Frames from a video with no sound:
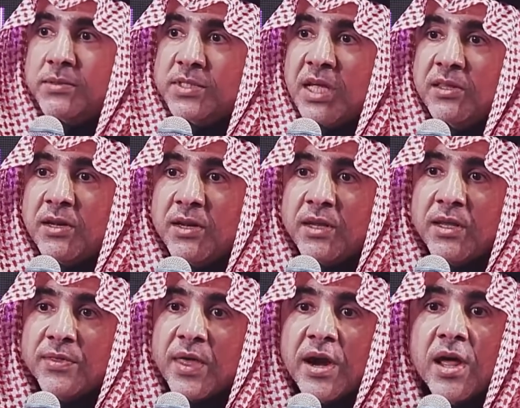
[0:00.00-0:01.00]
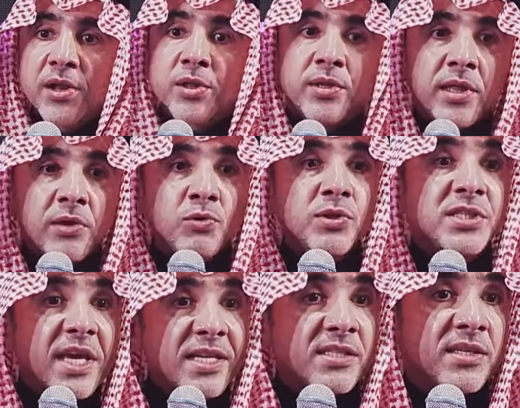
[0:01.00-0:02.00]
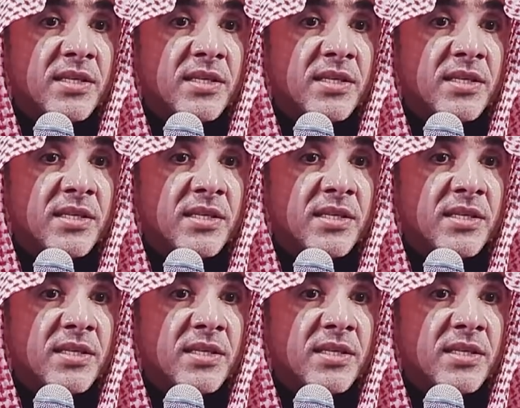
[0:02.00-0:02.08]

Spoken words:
suddenly there are the use cases